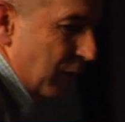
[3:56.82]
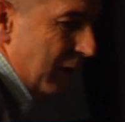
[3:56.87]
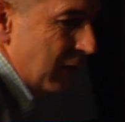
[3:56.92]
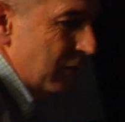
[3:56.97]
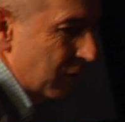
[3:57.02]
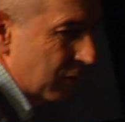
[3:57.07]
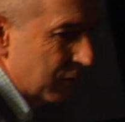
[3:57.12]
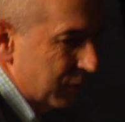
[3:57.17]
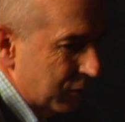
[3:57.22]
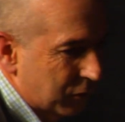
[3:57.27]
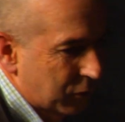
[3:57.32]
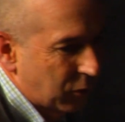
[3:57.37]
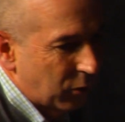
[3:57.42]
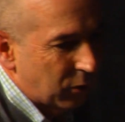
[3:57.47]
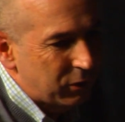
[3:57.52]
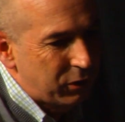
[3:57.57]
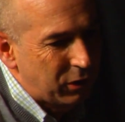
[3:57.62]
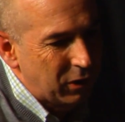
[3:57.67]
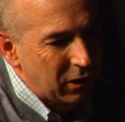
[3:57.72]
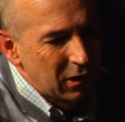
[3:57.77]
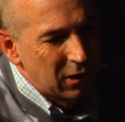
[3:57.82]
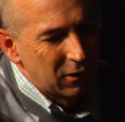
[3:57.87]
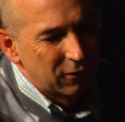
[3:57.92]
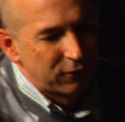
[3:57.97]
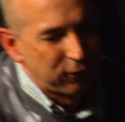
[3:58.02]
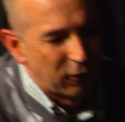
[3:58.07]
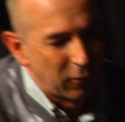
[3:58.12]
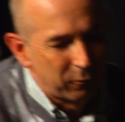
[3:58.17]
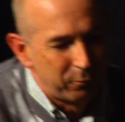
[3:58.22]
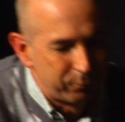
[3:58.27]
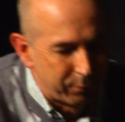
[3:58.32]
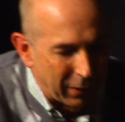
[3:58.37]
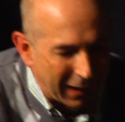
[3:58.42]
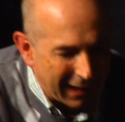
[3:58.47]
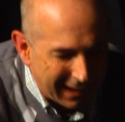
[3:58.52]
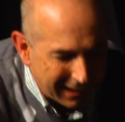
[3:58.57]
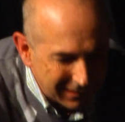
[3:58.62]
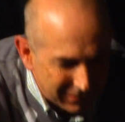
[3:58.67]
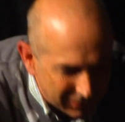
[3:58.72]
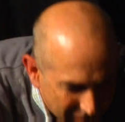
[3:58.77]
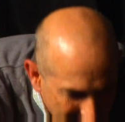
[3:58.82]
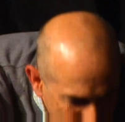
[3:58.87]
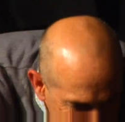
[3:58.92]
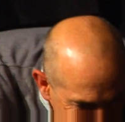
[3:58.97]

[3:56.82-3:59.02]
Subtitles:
renders good for bad,